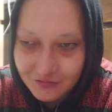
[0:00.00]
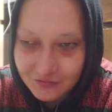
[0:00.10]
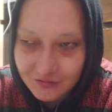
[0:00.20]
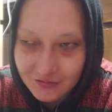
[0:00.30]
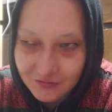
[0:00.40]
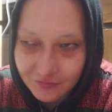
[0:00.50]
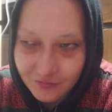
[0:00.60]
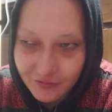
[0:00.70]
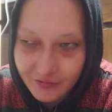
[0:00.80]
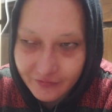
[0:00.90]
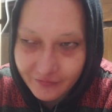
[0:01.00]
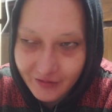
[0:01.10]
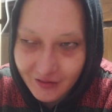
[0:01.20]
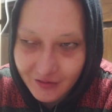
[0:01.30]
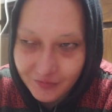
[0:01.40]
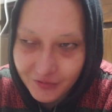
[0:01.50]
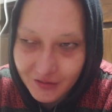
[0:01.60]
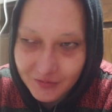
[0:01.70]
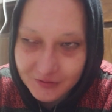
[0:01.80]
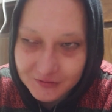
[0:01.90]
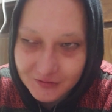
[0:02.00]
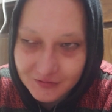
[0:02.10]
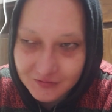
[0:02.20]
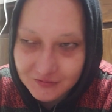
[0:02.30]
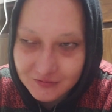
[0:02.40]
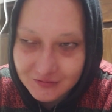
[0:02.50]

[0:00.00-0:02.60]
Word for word: three, four, five, that makes sense